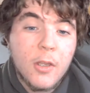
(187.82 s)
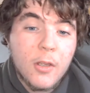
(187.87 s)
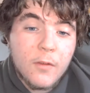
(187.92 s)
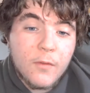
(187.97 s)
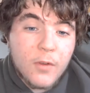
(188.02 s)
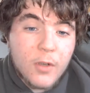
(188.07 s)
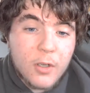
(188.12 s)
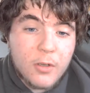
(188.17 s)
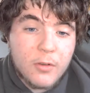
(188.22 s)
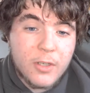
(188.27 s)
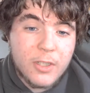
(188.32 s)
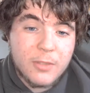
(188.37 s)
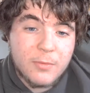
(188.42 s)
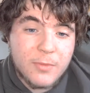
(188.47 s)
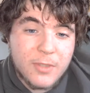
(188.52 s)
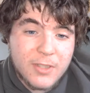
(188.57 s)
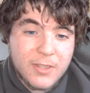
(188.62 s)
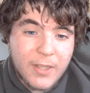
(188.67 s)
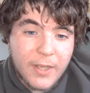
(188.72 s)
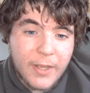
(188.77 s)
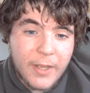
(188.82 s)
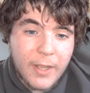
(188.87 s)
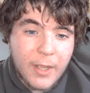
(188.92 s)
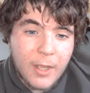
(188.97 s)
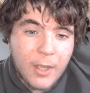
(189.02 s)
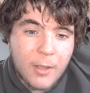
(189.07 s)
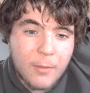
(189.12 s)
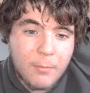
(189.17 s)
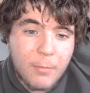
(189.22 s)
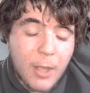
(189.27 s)
for Christmas, I
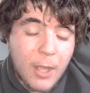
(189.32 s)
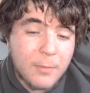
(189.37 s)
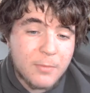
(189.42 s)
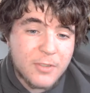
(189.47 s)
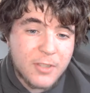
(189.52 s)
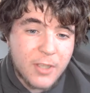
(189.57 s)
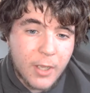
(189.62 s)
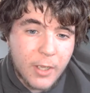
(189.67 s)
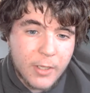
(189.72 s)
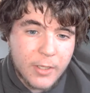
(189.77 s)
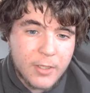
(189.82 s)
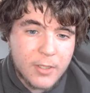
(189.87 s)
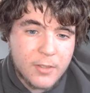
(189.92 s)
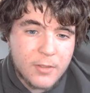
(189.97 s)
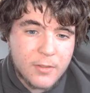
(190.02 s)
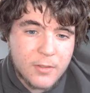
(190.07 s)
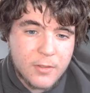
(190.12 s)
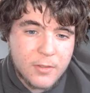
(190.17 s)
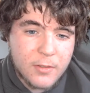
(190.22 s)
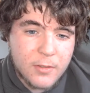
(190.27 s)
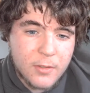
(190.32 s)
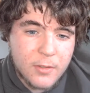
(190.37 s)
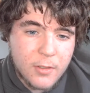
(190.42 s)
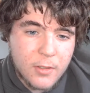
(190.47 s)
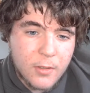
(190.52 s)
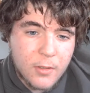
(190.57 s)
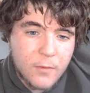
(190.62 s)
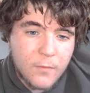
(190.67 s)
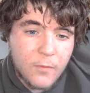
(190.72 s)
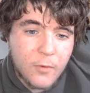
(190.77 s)
got pop sockets
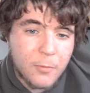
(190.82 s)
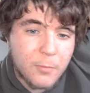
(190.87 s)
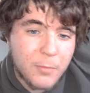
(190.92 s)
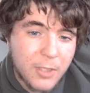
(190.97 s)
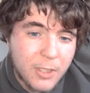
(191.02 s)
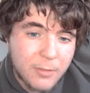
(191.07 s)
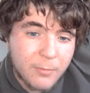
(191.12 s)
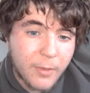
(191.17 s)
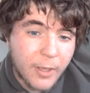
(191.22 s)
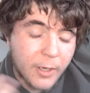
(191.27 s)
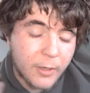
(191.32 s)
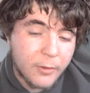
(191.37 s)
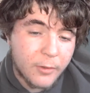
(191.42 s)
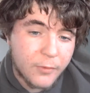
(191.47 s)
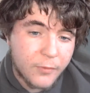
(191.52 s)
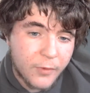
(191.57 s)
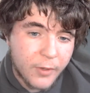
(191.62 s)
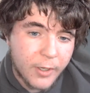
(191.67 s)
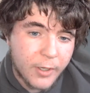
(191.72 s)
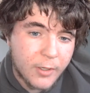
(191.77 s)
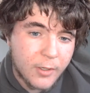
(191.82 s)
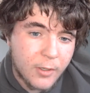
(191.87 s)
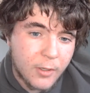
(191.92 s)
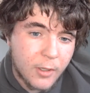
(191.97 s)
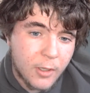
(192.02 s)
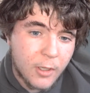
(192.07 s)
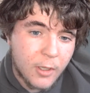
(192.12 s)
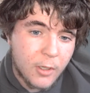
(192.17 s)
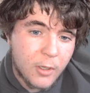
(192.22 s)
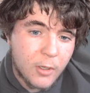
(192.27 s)
for me and my girlfriend.
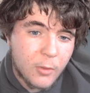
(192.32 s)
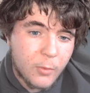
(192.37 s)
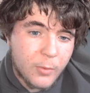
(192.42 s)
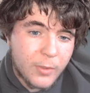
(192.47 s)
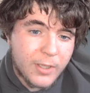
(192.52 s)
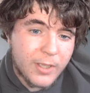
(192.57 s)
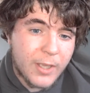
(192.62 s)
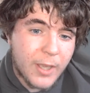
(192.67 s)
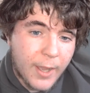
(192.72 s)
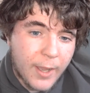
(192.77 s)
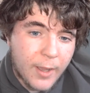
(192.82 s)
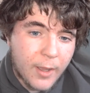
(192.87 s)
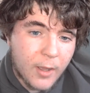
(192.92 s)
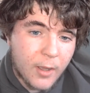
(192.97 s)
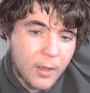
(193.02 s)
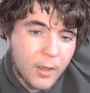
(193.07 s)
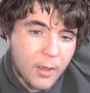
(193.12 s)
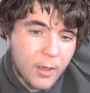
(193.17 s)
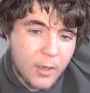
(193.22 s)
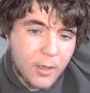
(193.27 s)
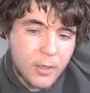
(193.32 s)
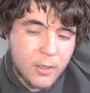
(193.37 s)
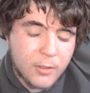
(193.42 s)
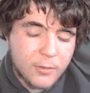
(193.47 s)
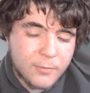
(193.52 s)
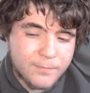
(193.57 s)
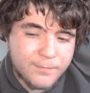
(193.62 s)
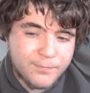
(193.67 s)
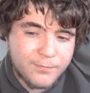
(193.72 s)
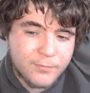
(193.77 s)
We got,
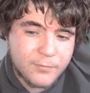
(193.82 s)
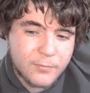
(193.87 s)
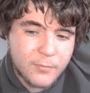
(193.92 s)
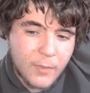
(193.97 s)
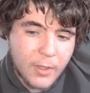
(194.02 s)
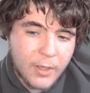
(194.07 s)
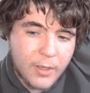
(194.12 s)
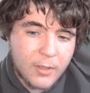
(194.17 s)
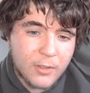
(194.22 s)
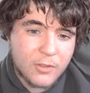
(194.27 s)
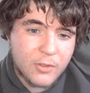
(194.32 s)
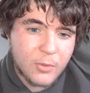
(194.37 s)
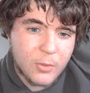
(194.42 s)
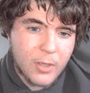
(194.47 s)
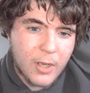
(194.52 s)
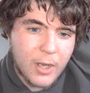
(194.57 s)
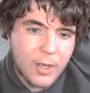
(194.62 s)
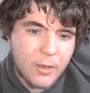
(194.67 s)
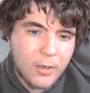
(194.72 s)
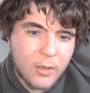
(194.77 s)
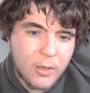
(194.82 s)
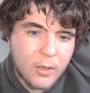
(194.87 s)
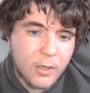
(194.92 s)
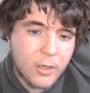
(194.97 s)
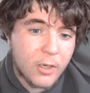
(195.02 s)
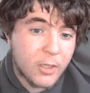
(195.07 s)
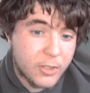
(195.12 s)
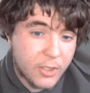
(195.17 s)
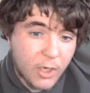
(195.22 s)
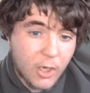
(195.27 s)
um, I also got her
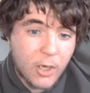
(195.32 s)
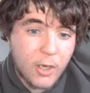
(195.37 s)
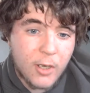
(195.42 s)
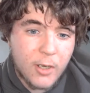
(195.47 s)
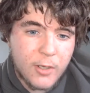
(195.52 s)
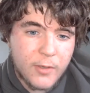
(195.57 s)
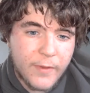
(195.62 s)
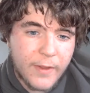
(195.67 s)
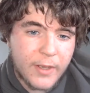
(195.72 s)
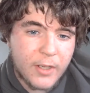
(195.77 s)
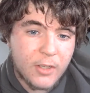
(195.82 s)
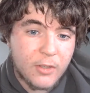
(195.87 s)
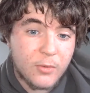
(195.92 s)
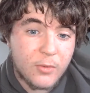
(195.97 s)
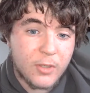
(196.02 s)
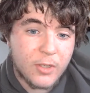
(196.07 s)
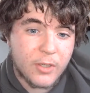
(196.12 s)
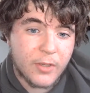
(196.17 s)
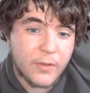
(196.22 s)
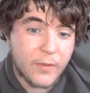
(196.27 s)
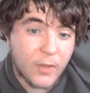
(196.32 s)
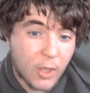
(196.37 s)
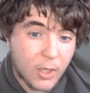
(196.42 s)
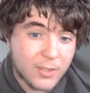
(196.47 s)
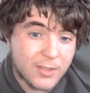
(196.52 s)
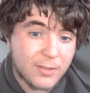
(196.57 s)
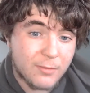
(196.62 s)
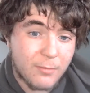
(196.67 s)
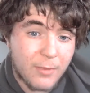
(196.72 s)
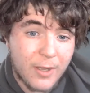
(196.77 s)
a guitar that you can
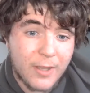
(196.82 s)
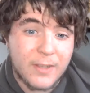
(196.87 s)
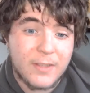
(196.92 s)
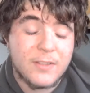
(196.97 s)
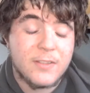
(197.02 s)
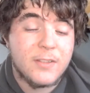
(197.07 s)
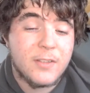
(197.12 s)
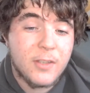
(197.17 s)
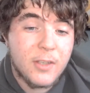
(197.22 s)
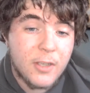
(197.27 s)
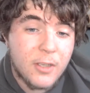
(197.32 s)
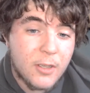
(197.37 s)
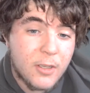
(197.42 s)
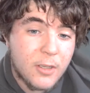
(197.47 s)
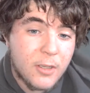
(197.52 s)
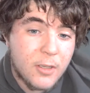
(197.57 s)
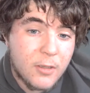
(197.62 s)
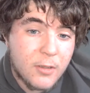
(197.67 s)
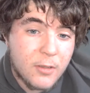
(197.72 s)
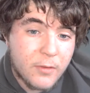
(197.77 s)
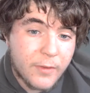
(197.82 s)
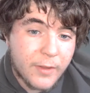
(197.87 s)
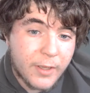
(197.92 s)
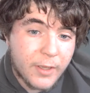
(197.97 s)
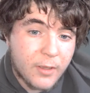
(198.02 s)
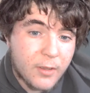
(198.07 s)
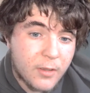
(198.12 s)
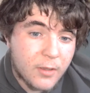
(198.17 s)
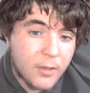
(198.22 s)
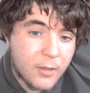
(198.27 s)
customize,
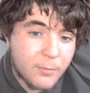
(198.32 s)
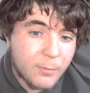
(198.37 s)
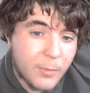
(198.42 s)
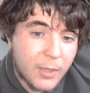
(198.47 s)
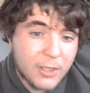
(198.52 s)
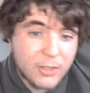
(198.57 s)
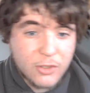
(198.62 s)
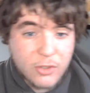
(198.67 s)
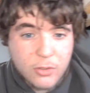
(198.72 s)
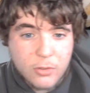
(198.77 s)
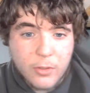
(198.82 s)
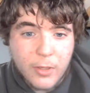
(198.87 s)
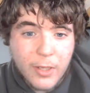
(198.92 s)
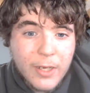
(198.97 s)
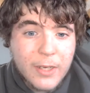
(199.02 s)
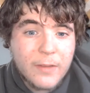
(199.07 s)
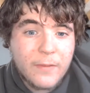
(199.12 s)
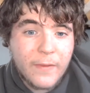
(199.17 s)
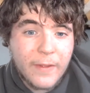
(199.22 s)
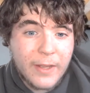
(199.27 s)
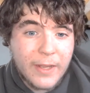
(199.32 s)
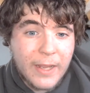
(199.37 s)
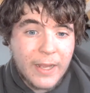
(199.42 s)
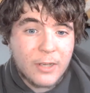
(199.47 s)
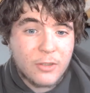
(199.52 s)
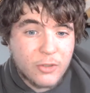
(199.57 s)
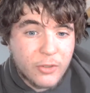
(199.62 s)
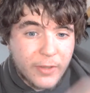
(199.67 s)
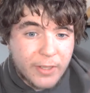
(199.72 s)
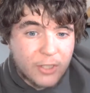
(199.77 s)
like, um, not, not like
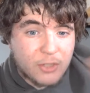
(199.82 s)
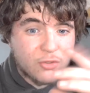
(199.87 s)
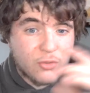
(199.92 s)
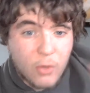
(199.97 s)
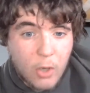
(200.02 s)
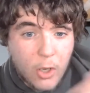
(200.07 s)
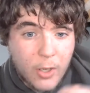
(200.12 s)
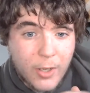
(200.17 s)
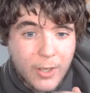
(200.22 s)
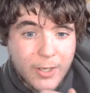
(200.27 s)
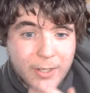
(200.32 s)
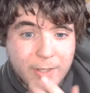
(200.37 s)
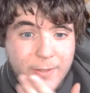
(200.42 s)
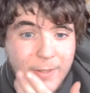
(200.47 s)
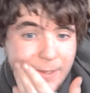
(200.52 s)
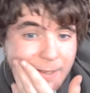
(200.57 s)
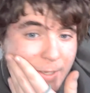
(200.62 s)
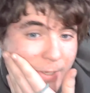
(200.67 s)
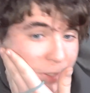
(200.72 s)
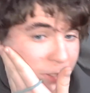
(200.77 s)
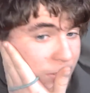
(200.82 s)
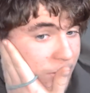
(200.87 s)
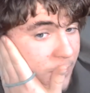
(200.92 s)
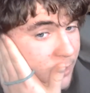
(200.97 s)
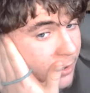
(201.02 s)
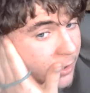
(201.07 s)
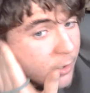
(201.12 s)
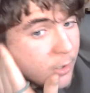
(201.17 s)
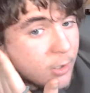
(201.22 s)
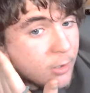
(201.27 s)
actually like draw on and like
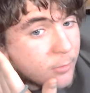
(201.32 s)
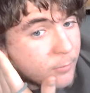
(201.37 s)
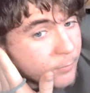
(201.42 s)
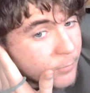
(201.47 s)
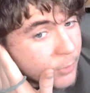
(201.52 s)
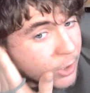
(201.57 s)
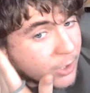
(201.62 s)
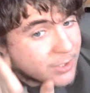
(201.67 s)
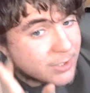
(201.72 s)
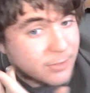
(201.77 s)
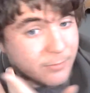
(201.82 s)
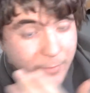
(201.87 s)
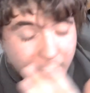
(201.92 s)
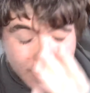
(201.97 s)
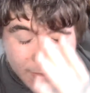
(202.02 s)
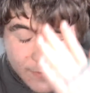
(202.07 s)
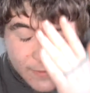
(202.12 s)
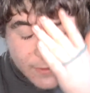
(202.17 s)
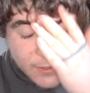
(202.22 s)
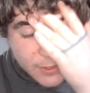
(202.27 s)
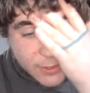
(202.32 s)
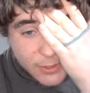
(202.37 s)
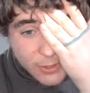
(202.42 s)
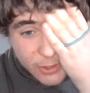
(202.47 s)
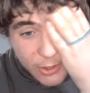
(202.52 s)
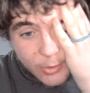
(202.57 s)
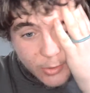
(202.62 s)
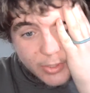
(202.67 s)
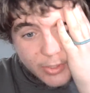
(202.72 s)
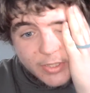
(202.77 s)
um, customize it
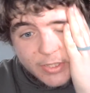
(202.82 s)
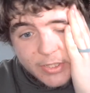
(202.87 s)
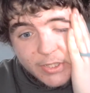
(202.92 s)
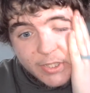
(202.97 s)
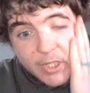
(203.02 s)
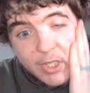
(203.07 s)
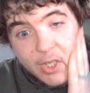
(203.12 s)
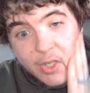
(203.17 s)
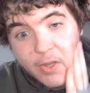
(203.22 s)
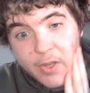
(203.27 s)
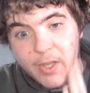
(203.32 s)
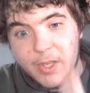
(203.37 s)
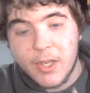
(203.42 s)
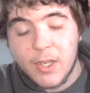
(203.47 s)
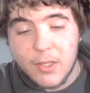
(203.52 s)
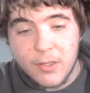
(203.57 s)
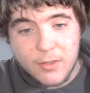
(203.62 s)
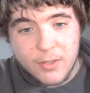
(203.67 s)
so it's uh, like